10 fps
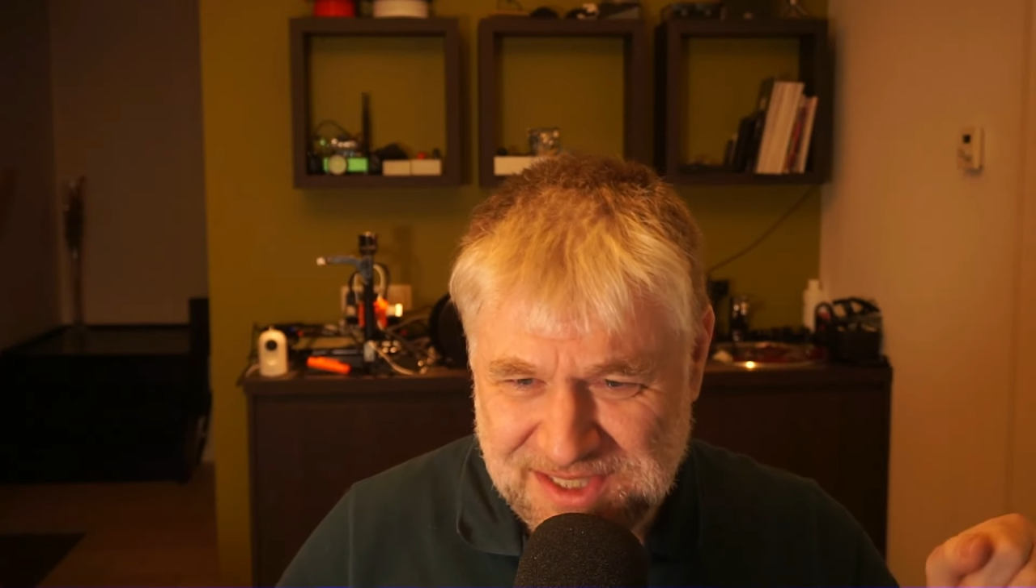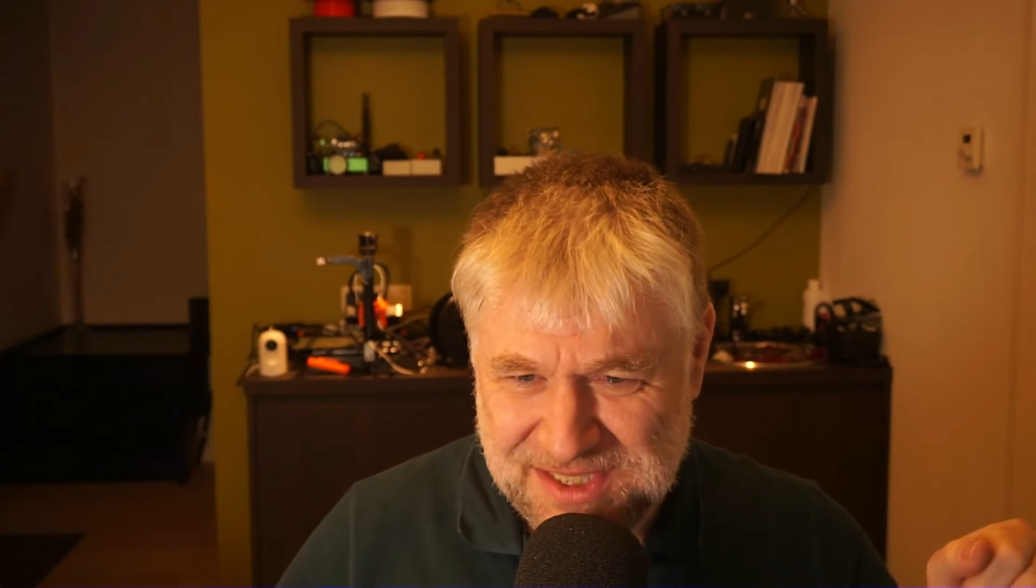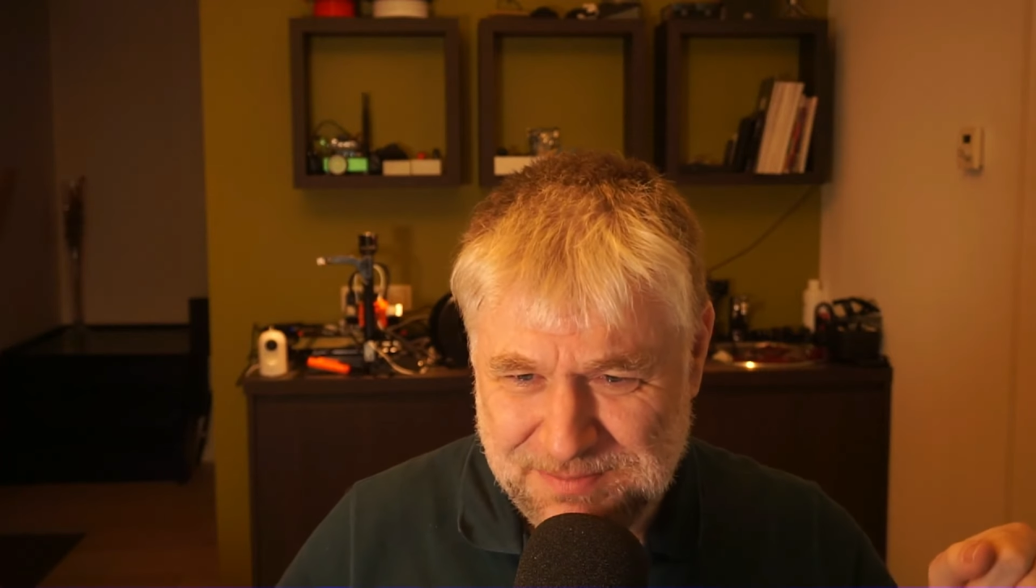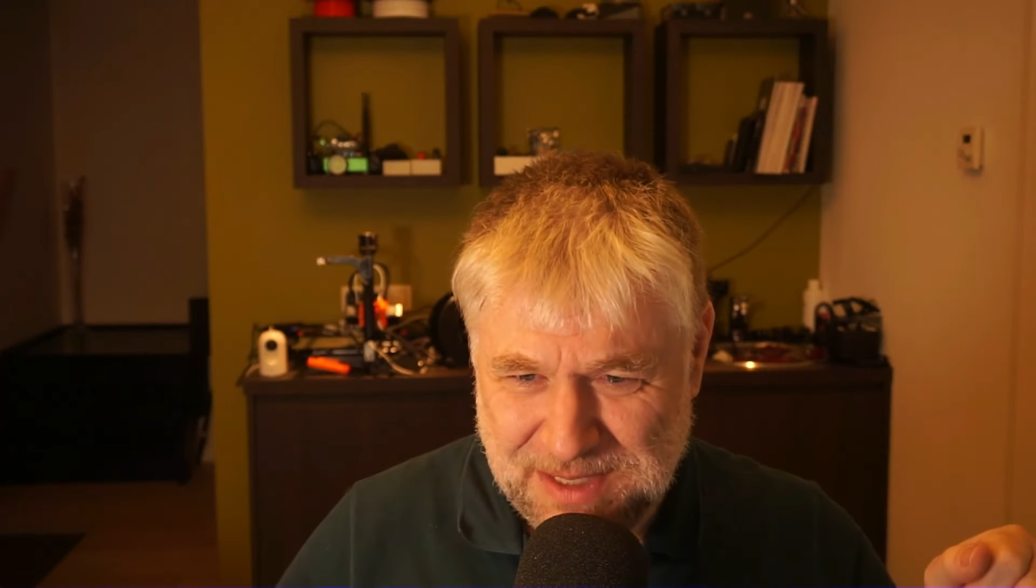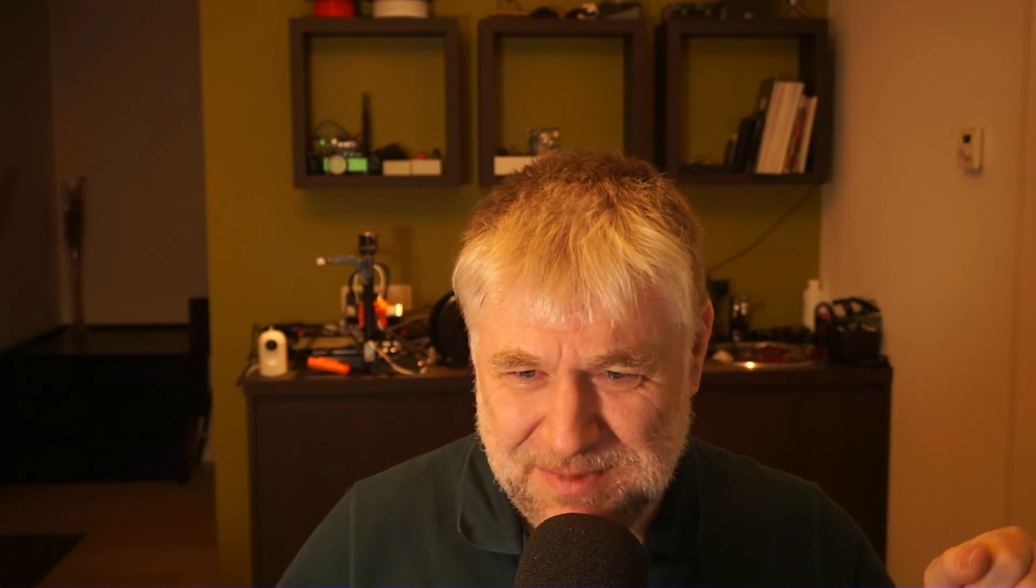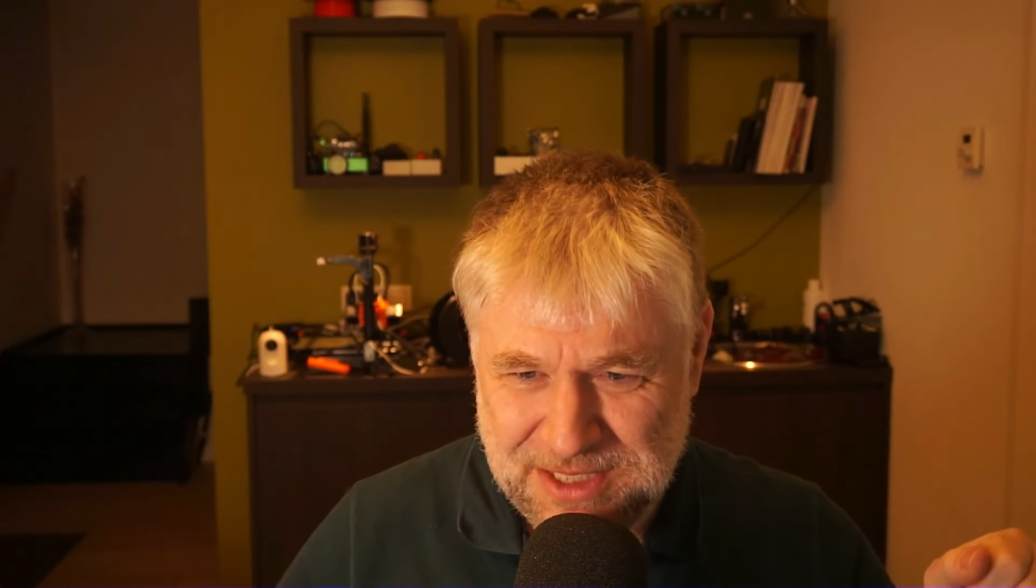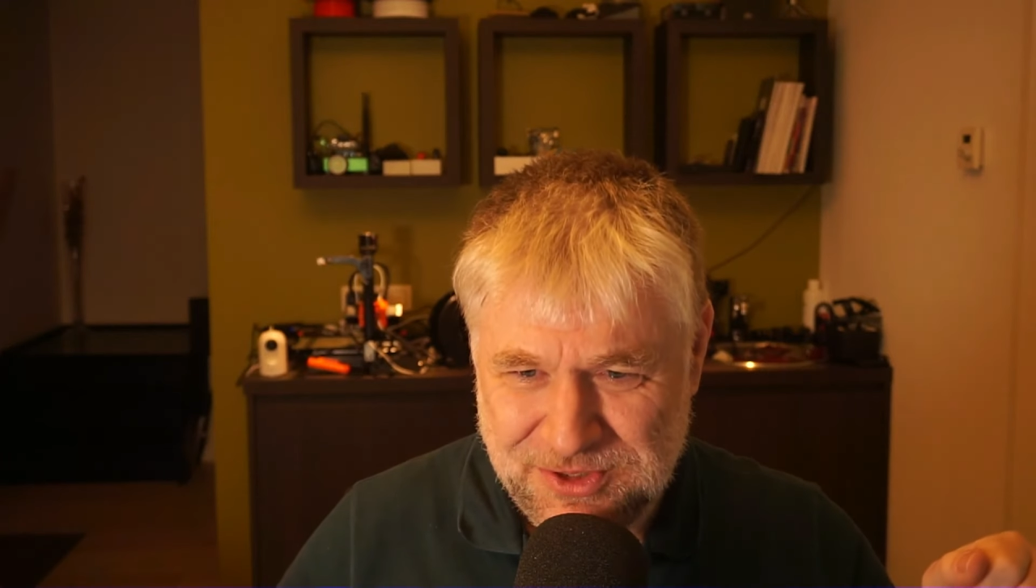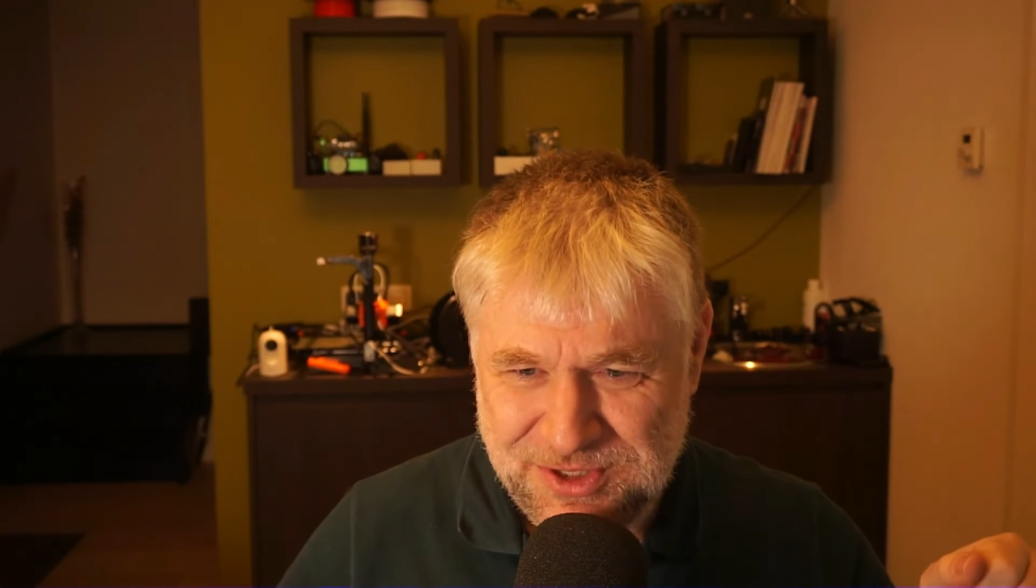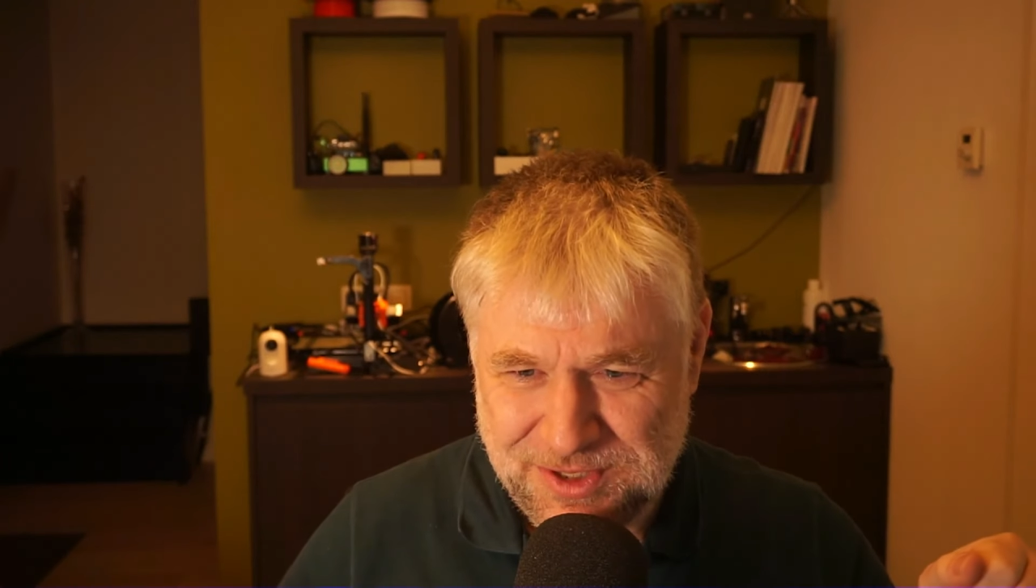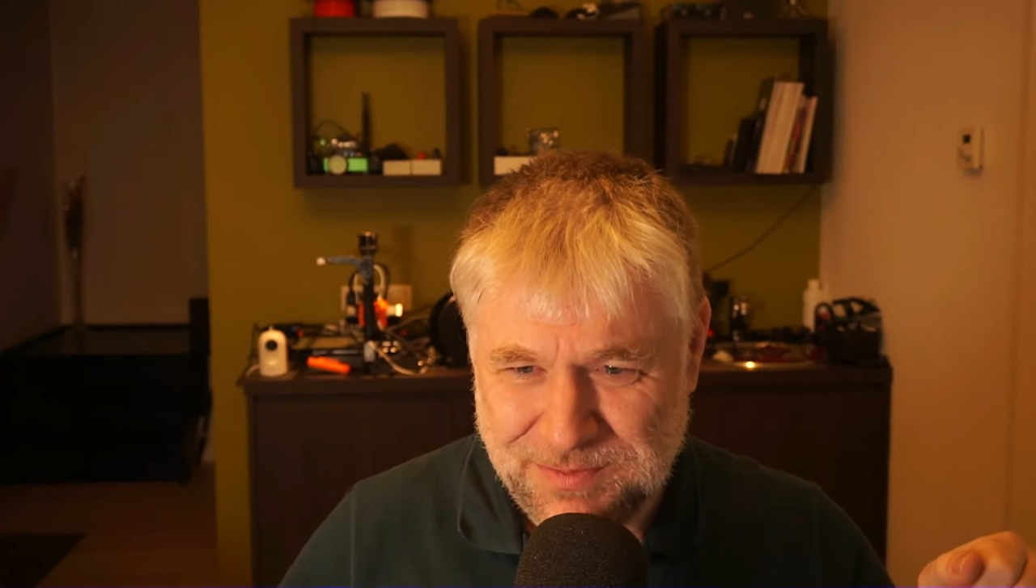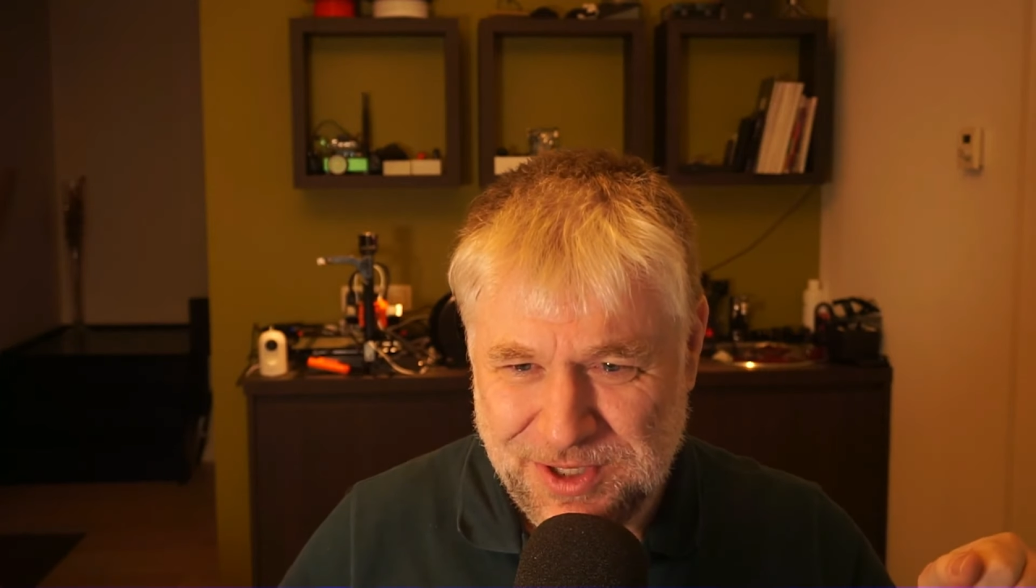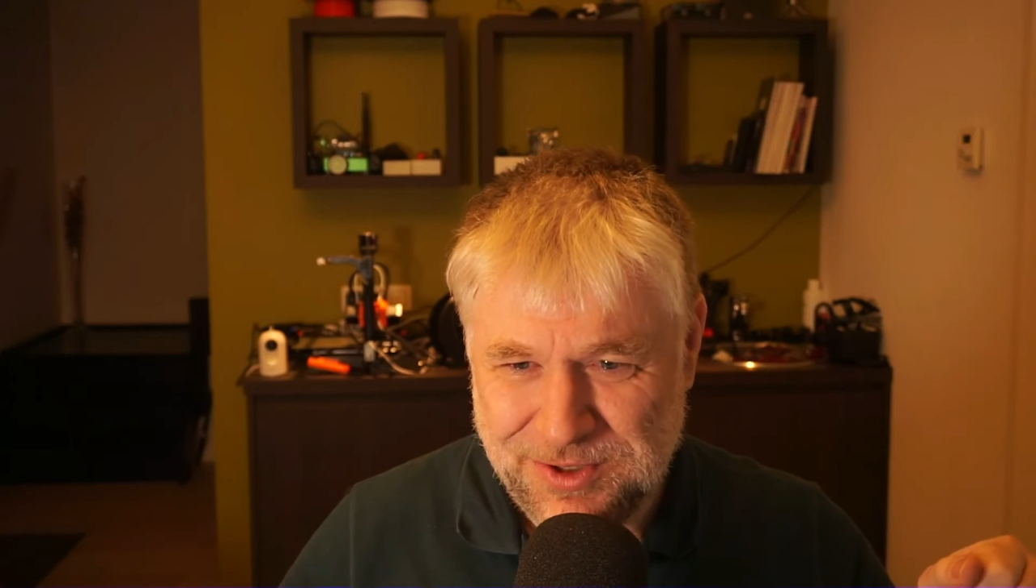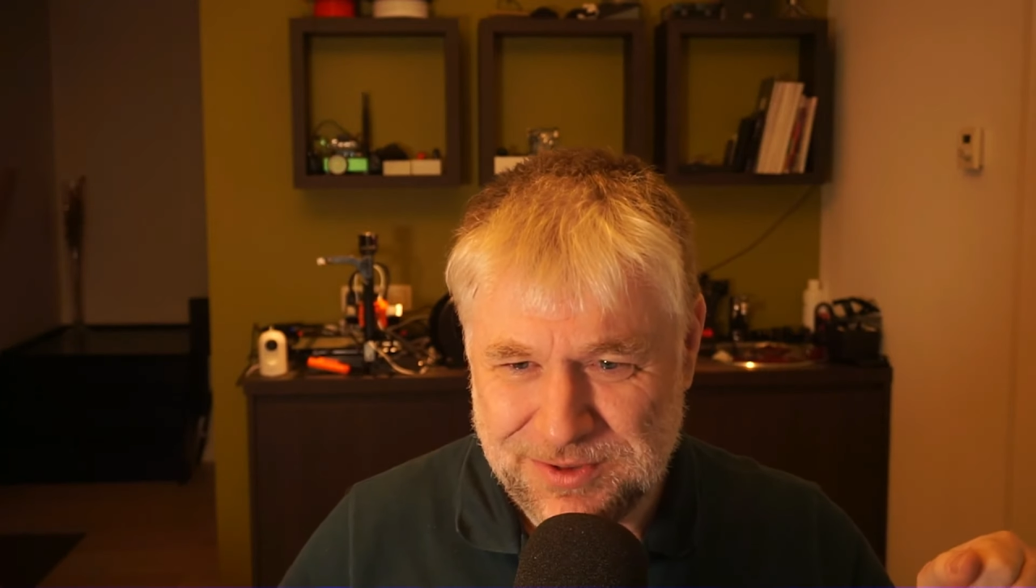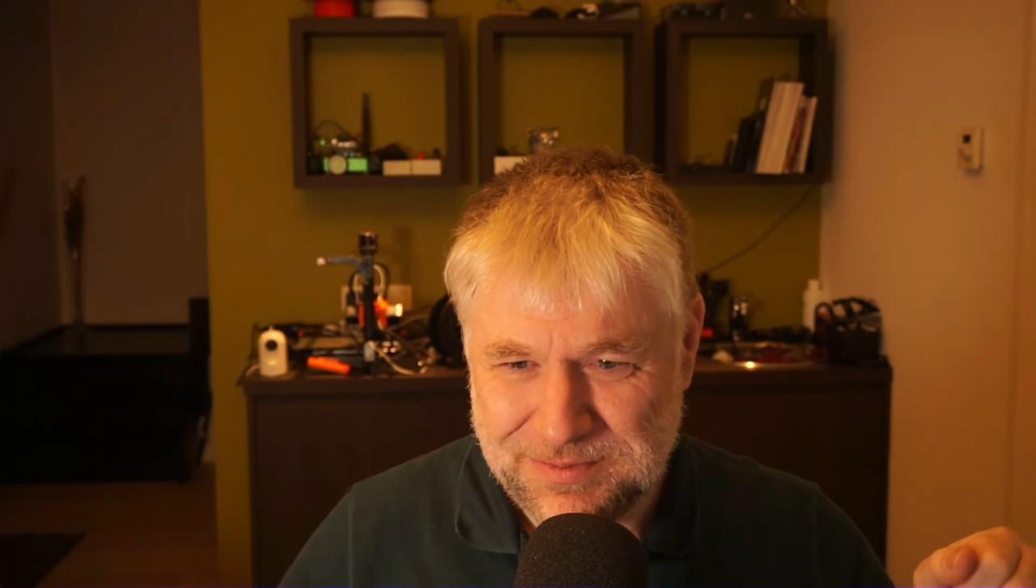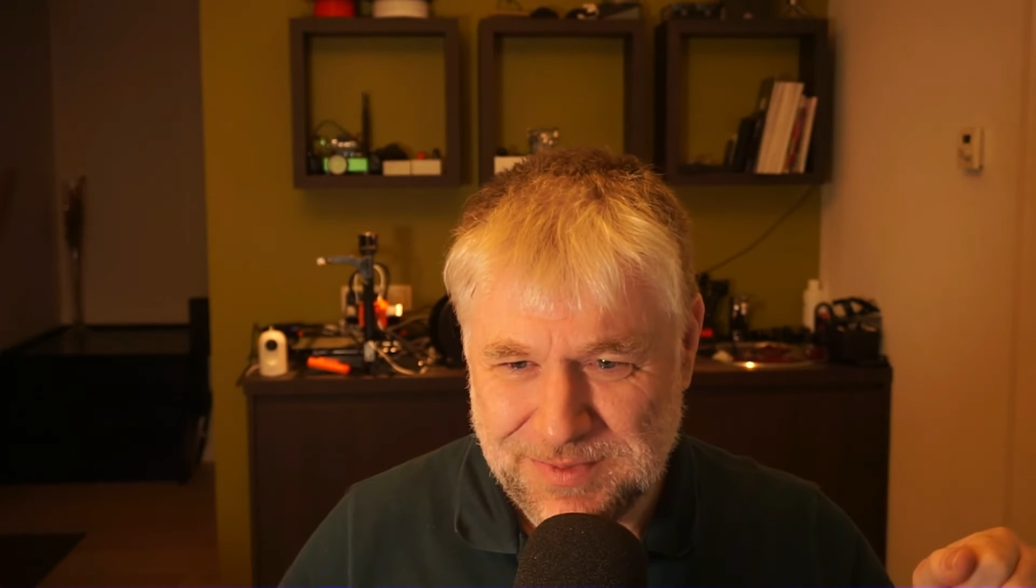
this maybe into some code,